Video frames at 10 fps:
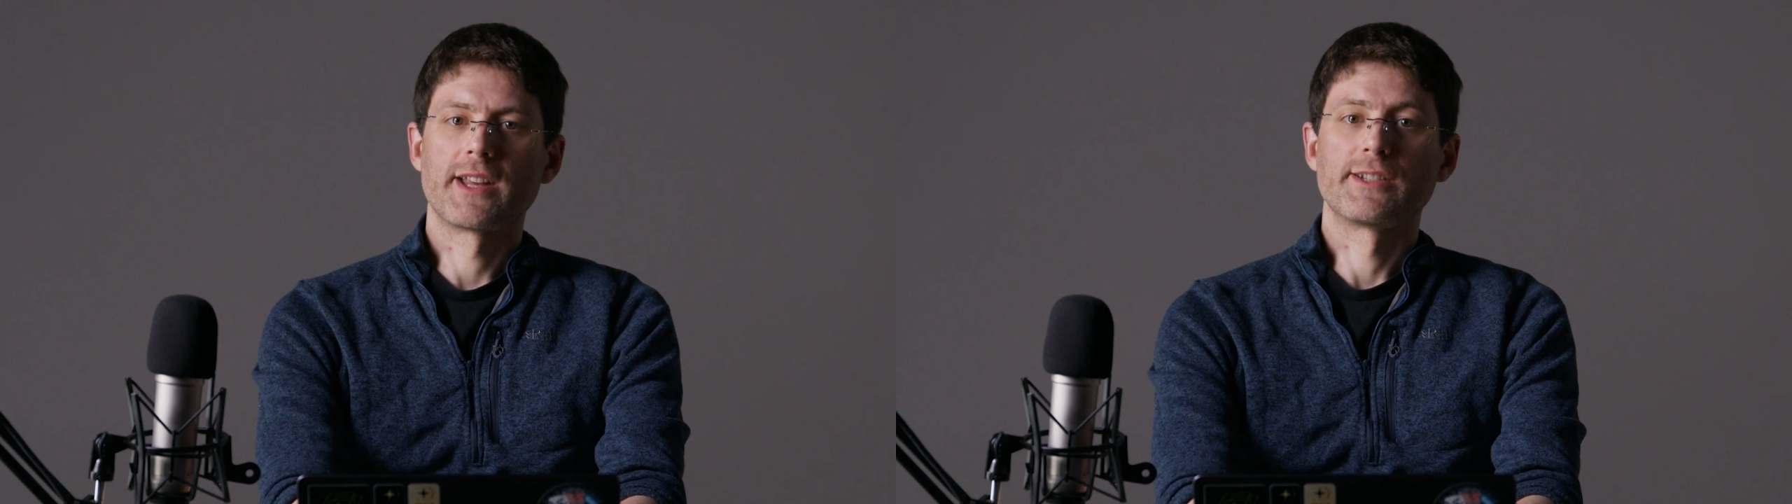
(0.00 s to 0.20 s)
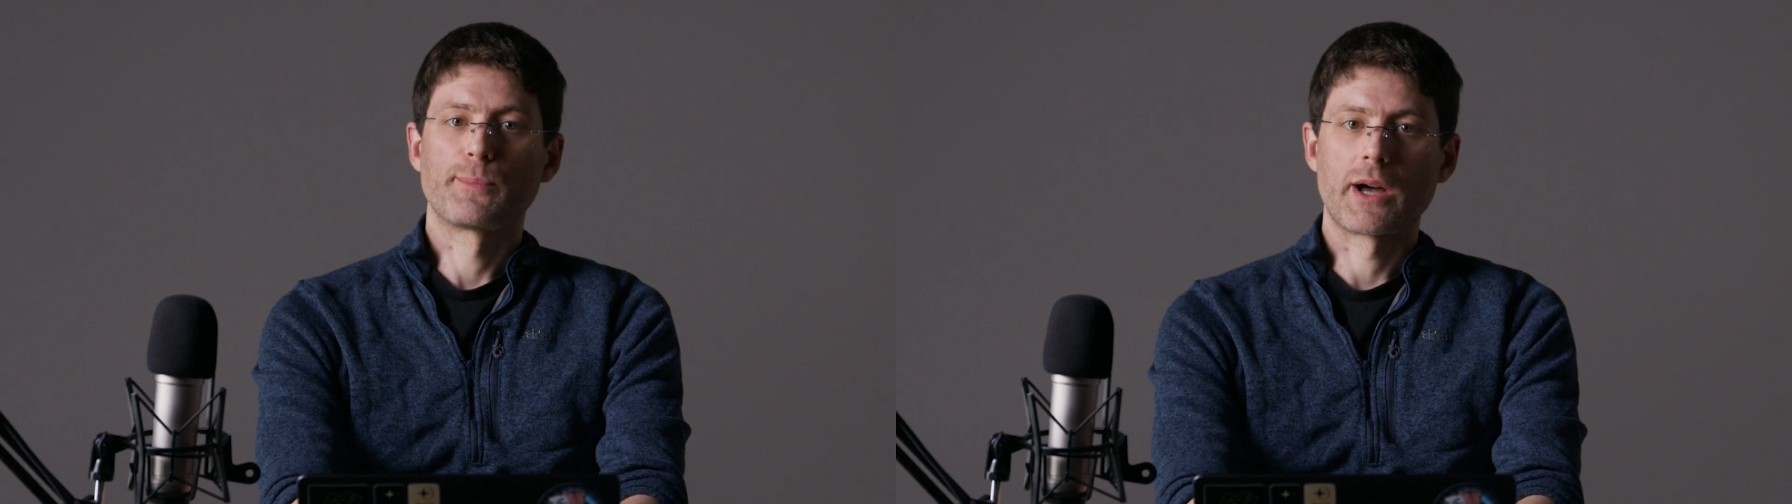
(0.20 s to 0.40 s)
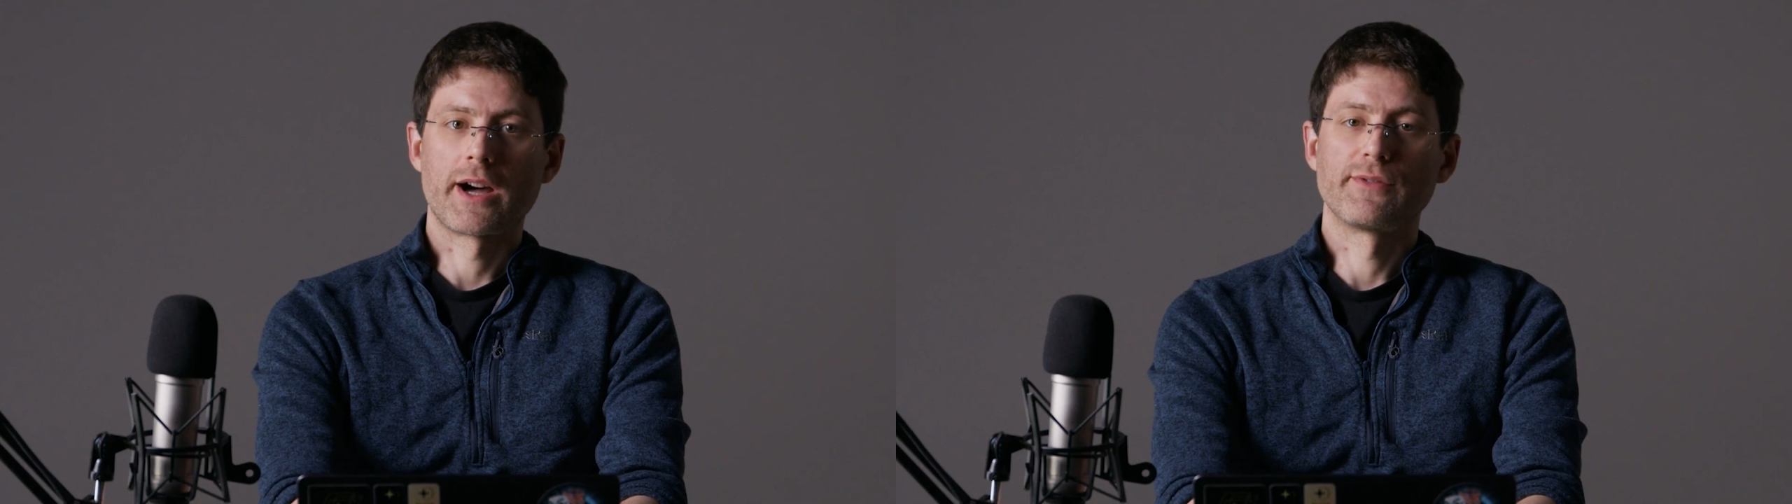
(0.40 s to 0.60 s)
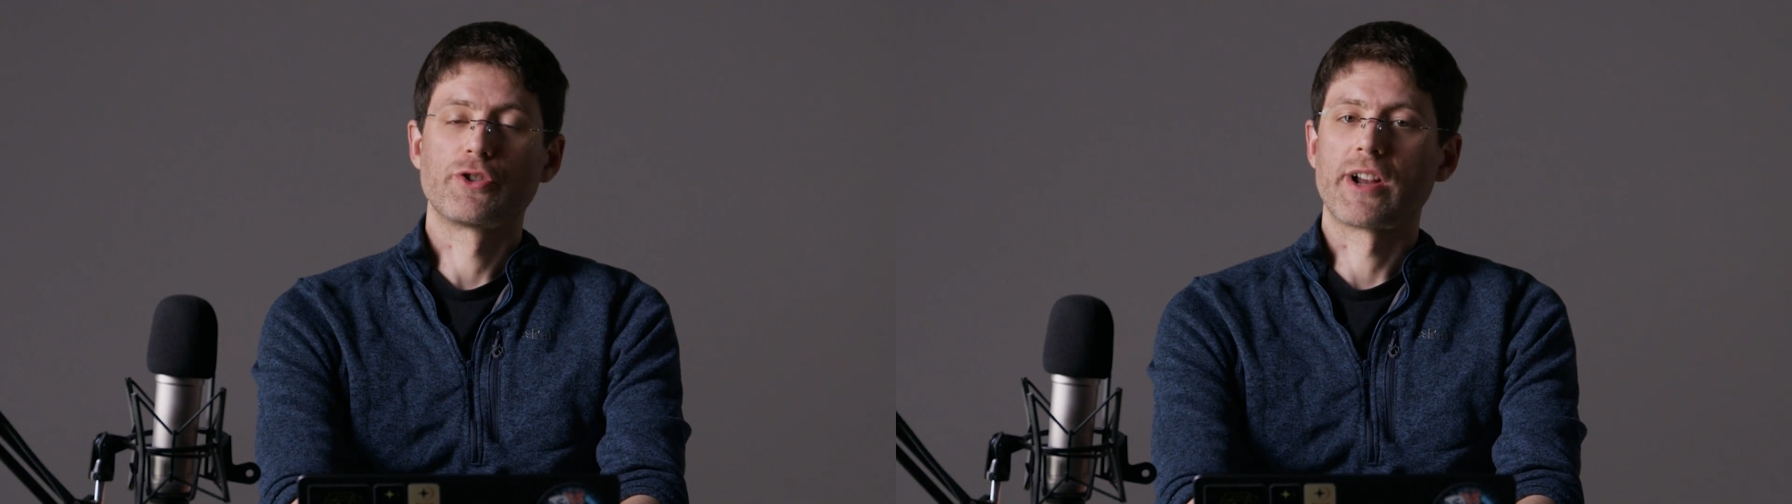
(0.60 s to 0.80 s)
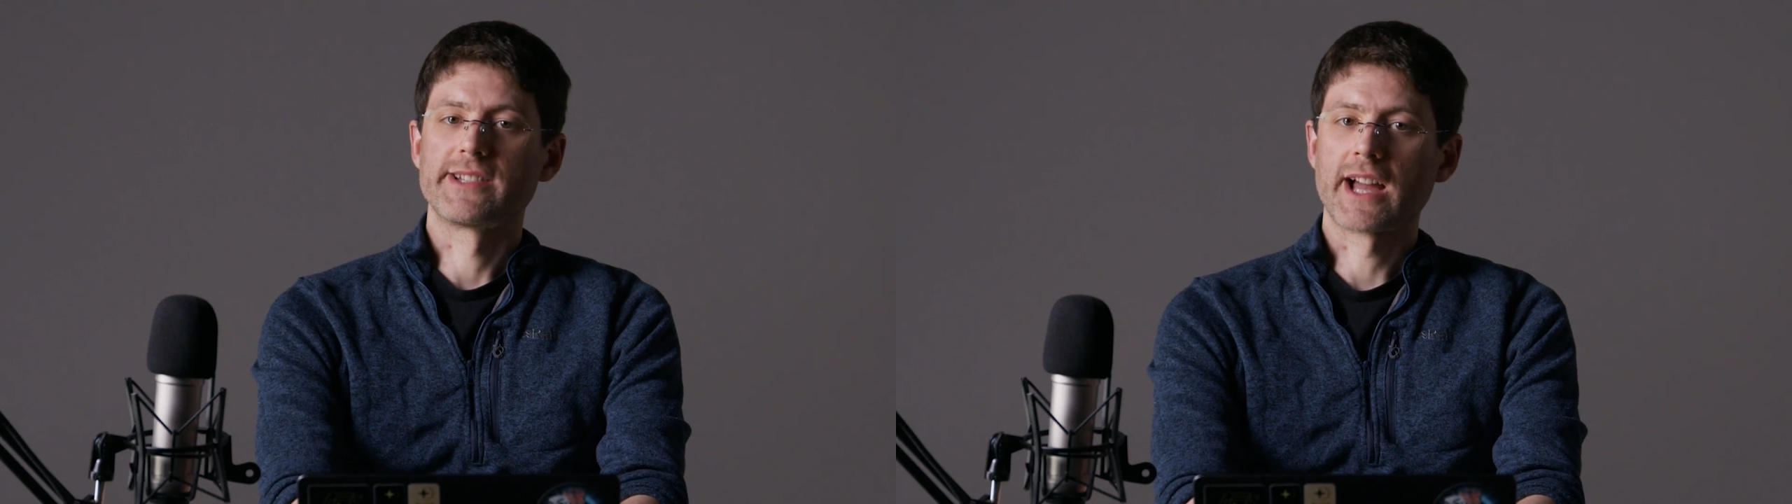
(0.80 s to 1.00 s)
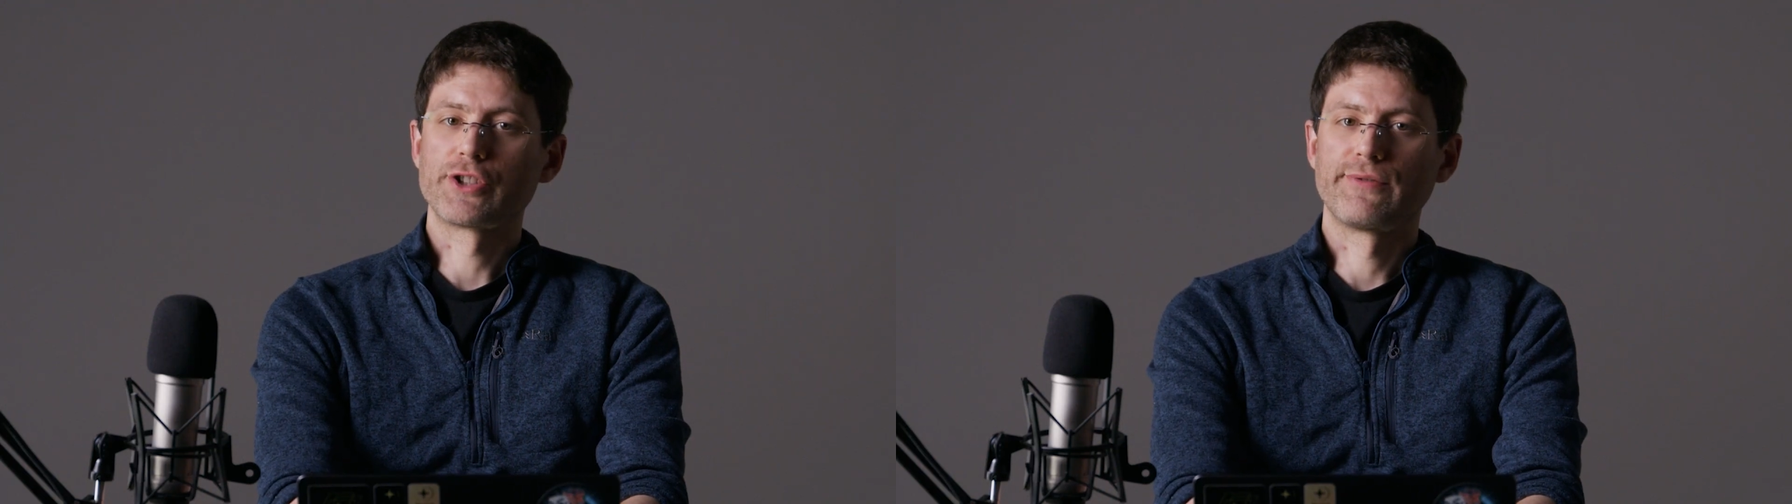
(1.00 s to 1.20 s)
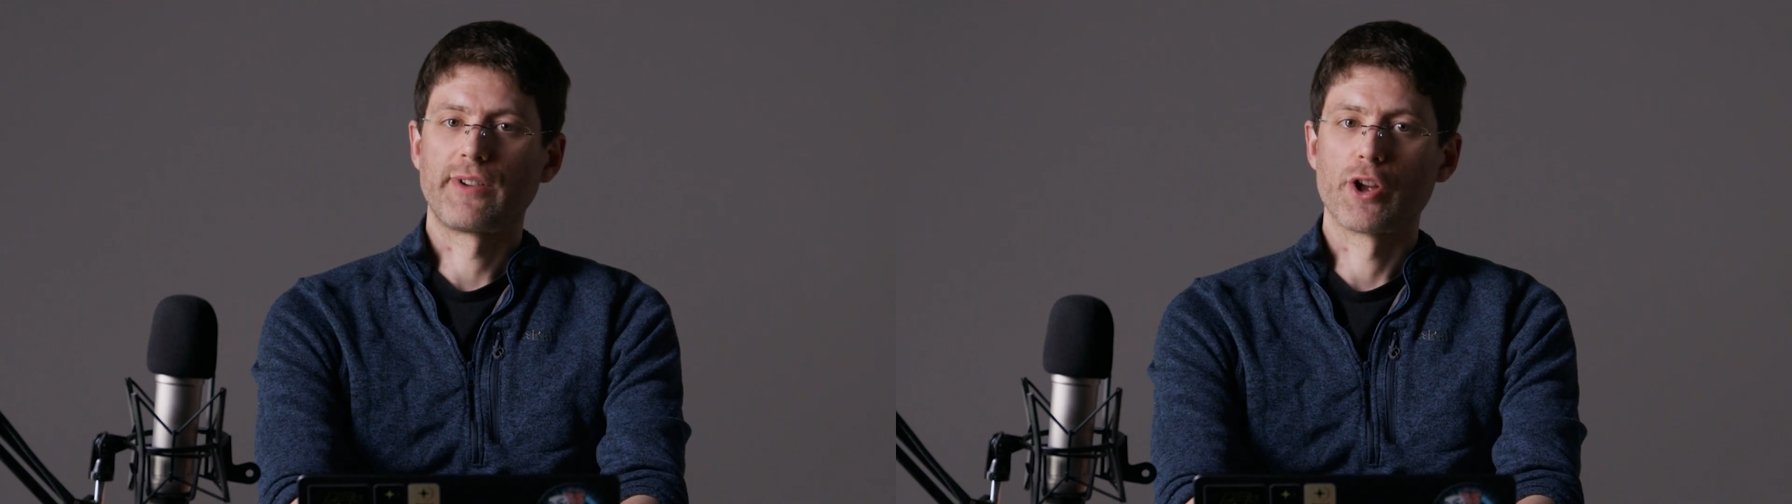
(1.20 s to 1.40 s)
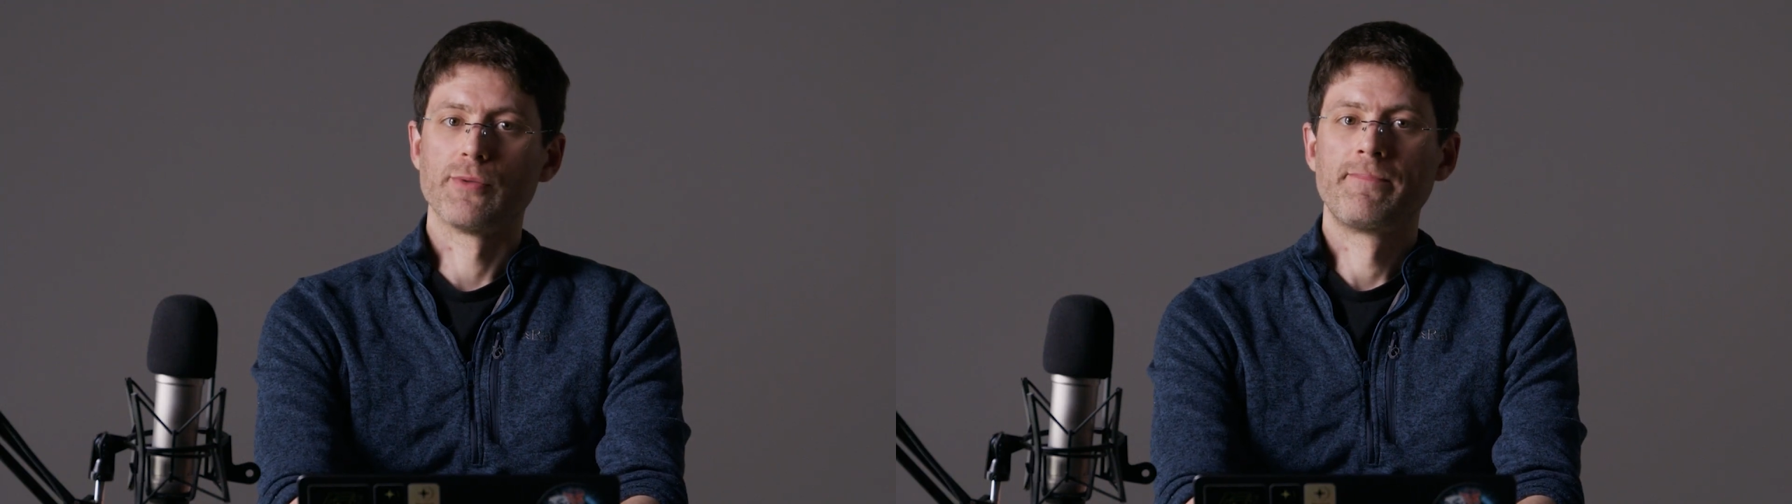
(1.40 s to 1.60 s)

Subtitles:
as part of a transaction flow,